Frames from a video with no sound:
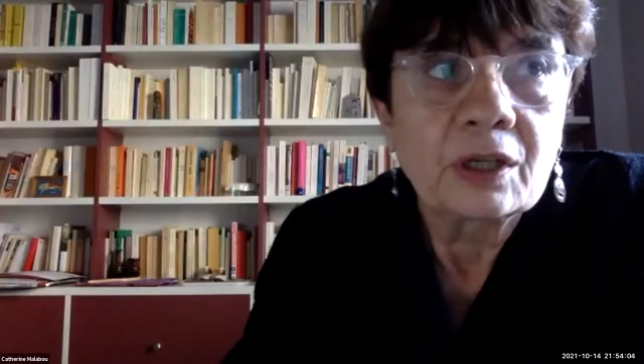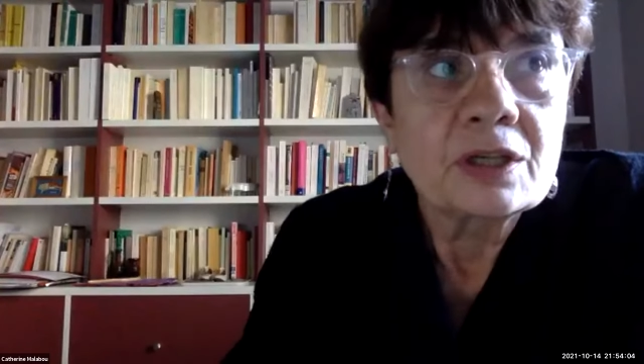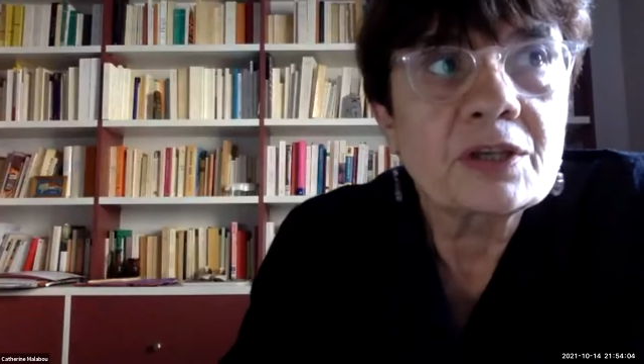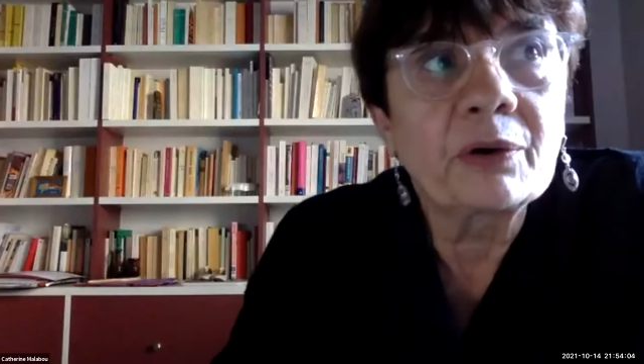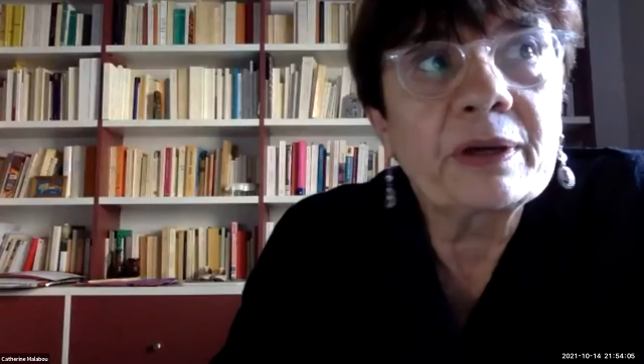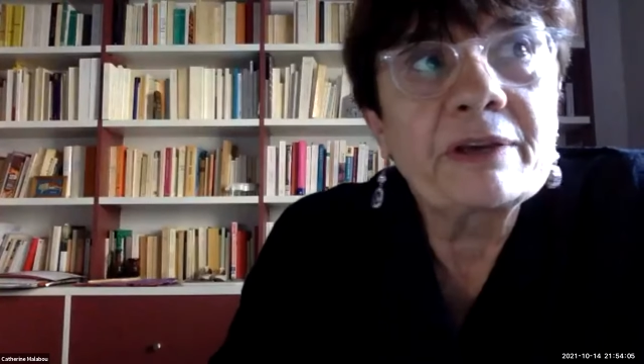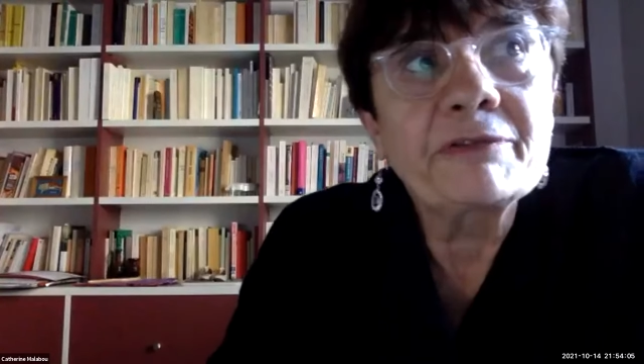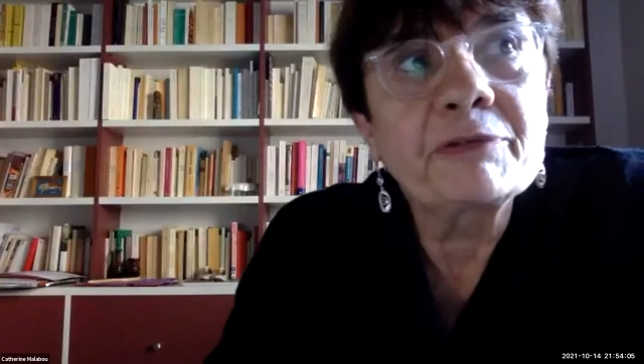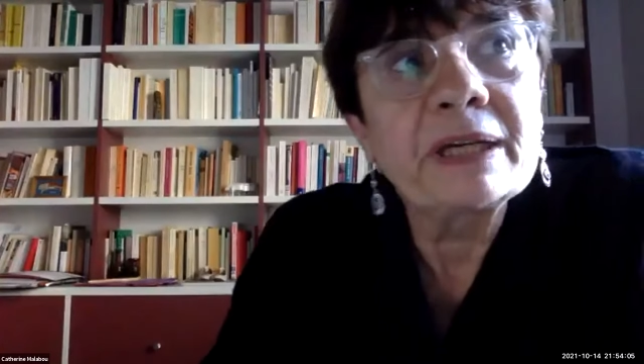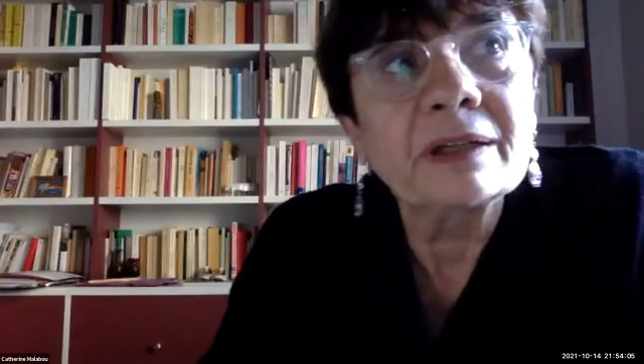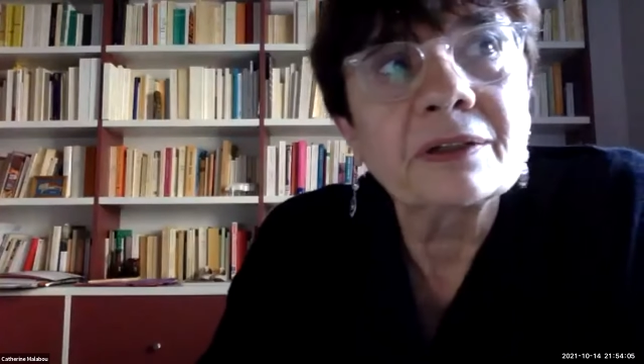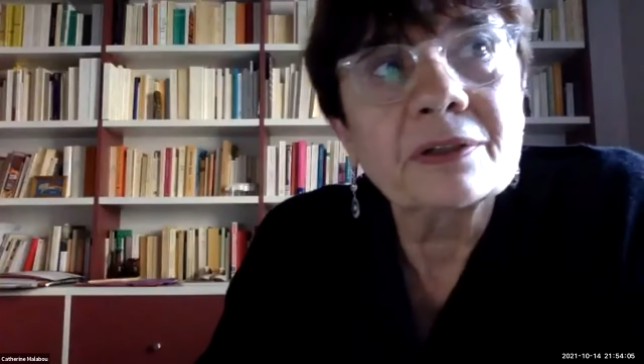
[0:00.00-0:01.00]
So if
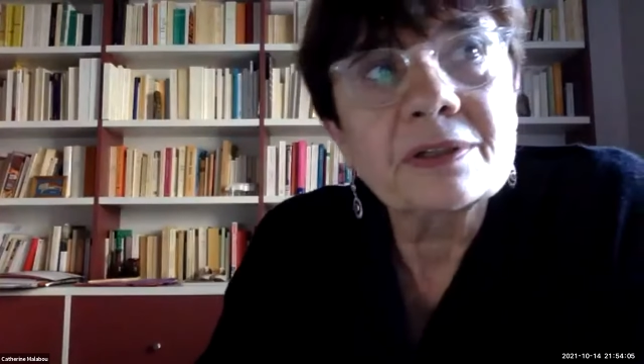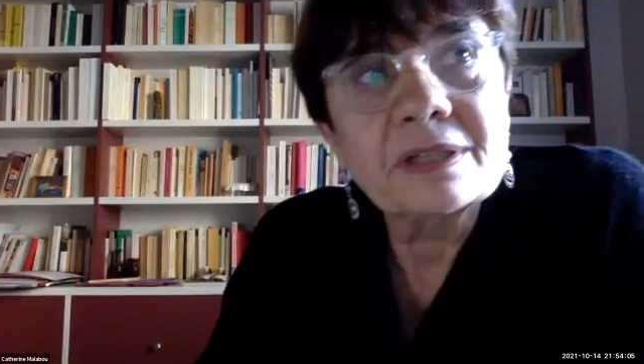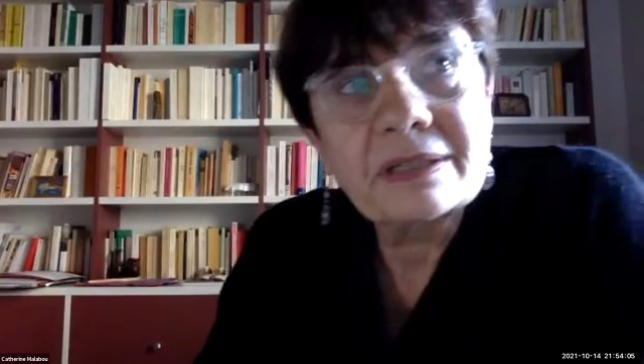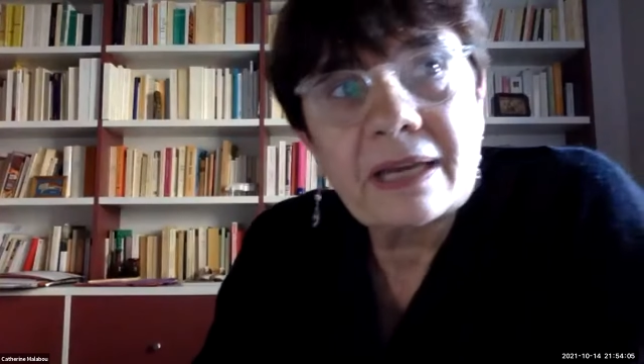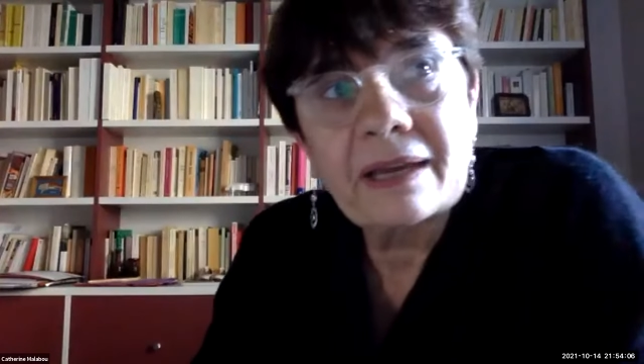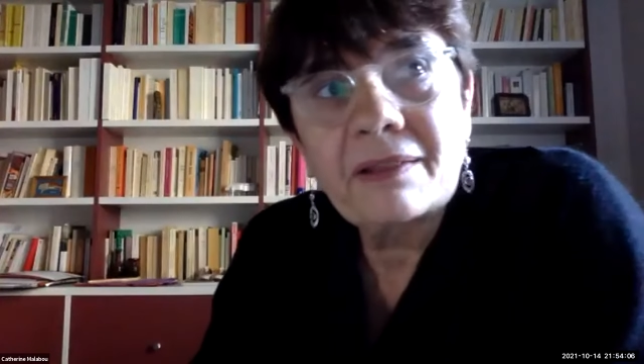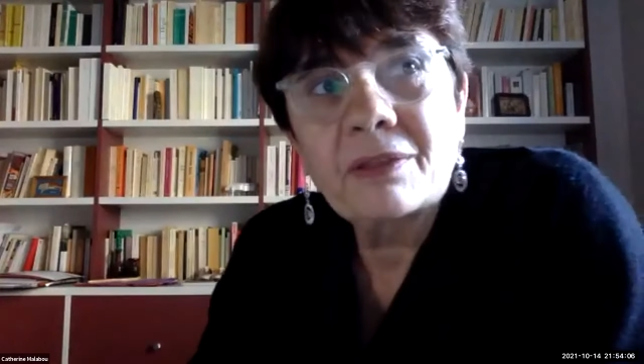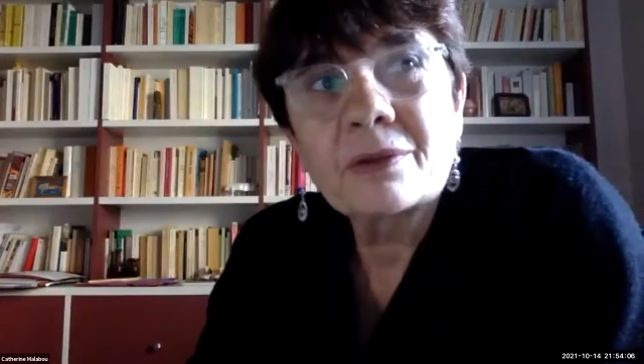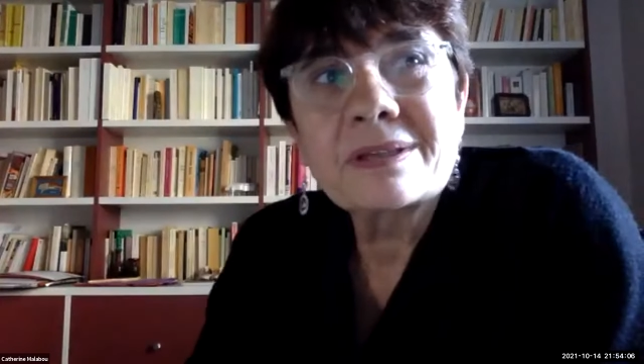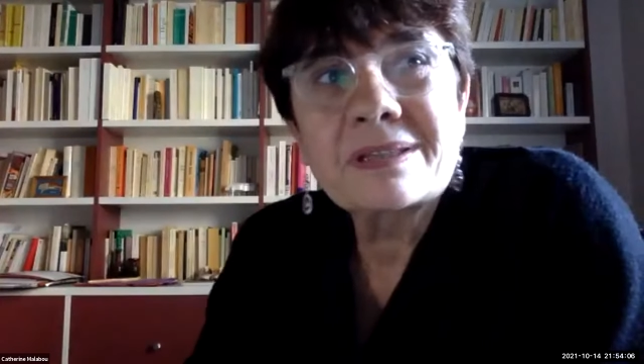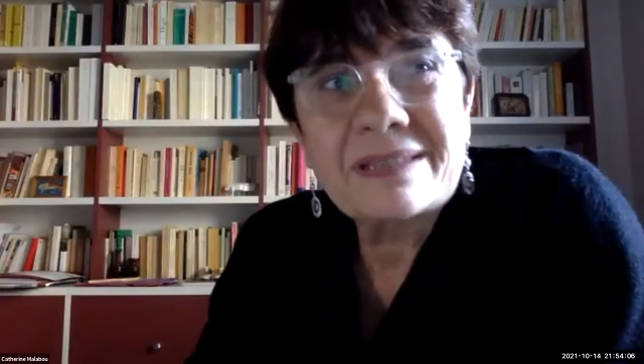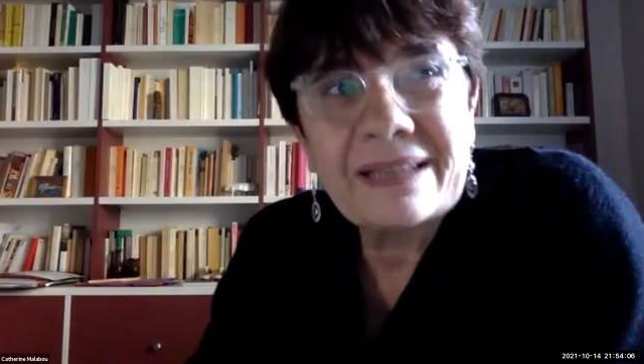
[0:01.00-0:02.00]
we understand the
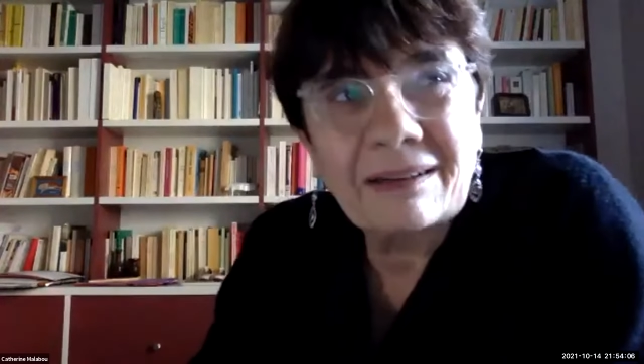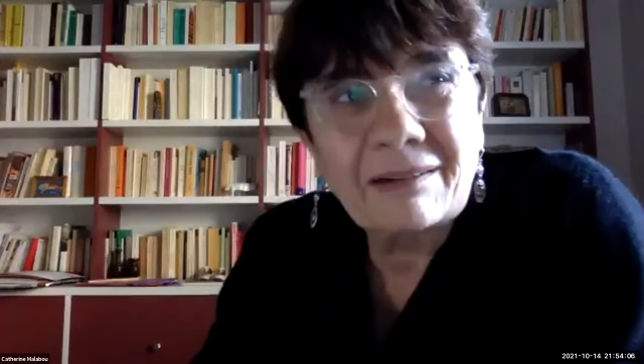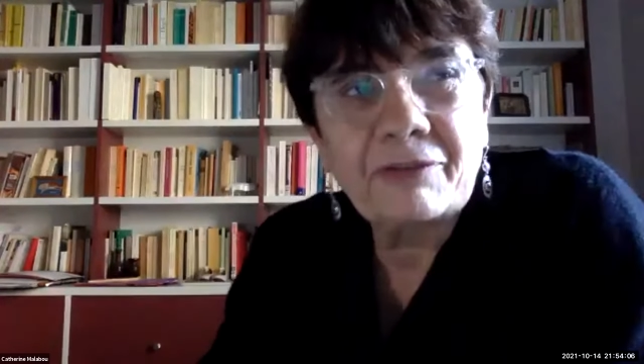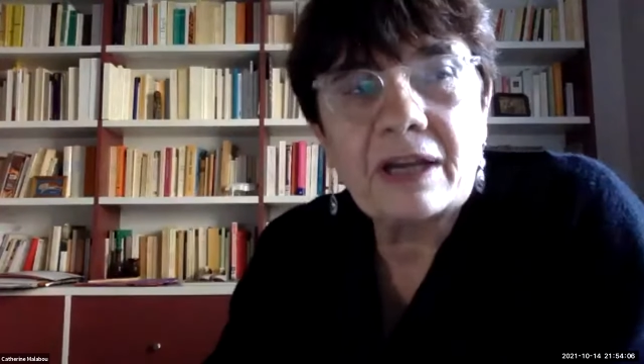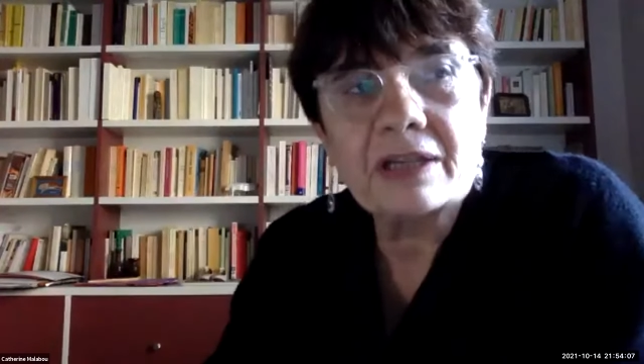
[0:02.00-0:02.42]
self